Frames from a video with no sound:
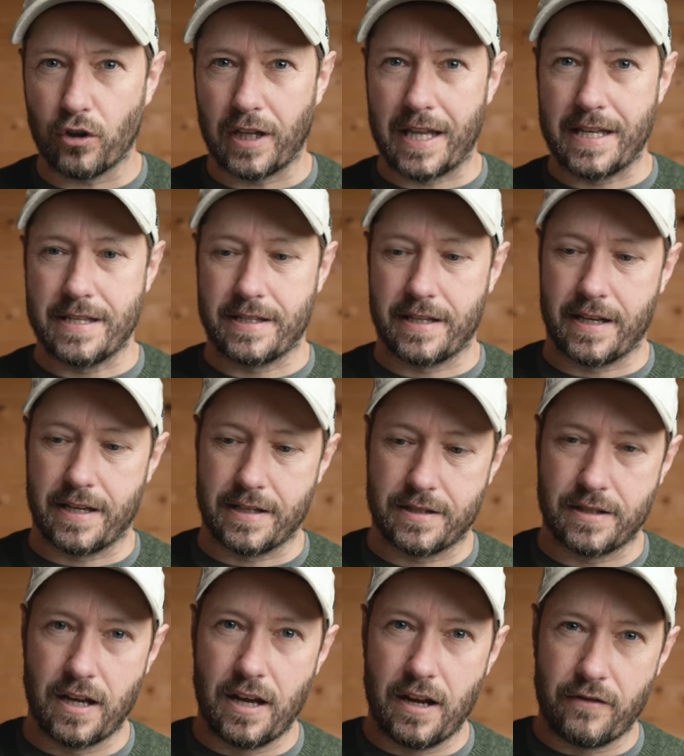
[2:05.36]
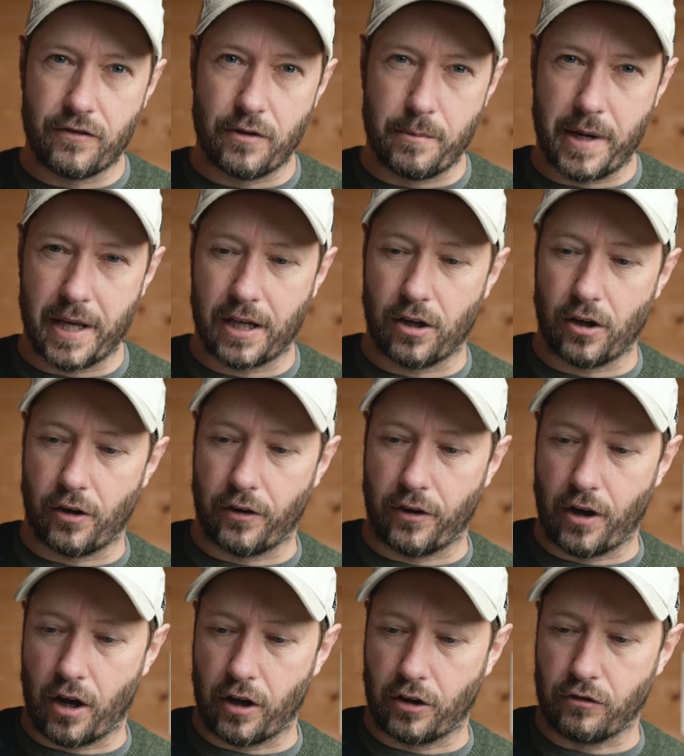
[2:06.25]
lenses from
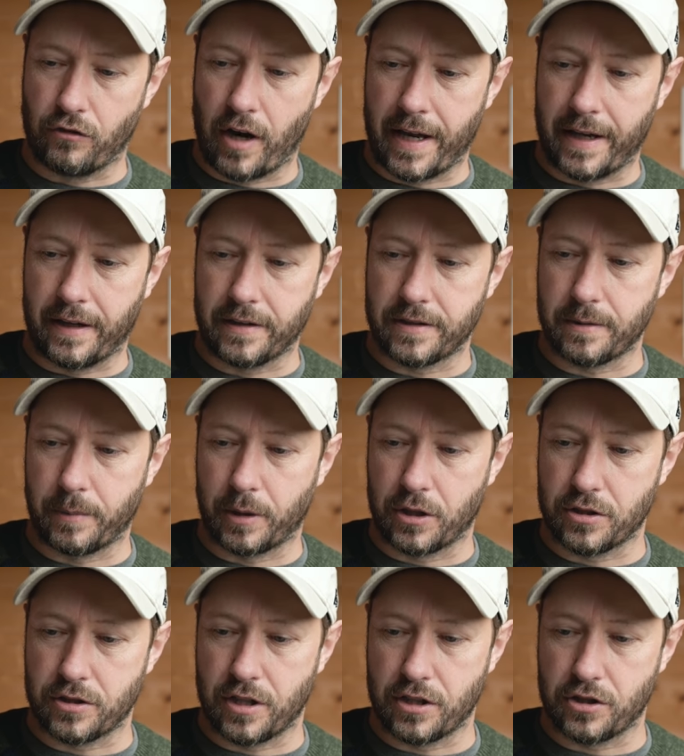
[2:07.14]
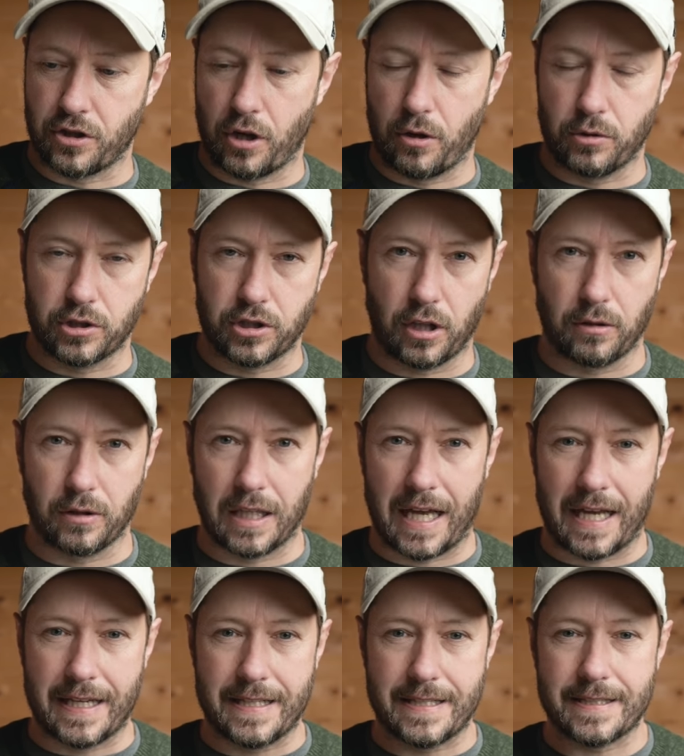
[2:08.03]
Nikon are great because they're so
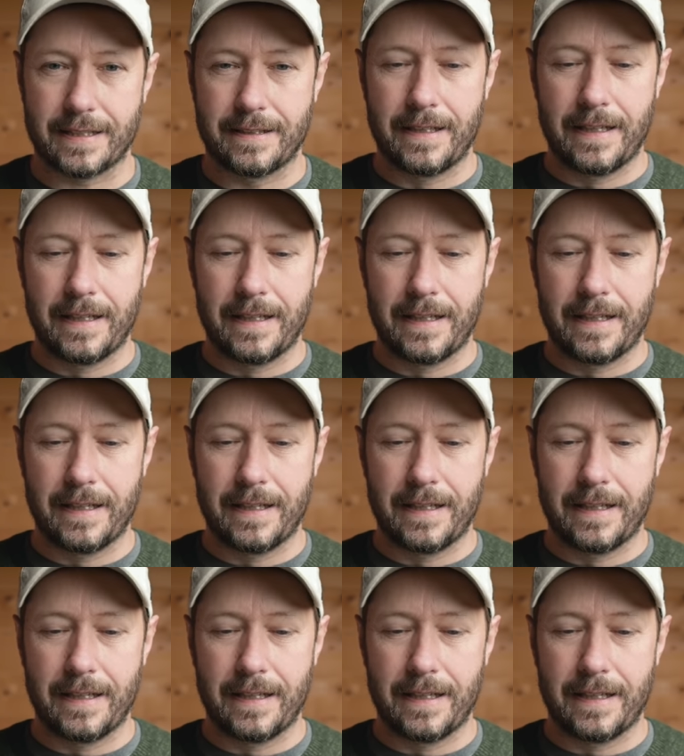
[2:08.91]
light.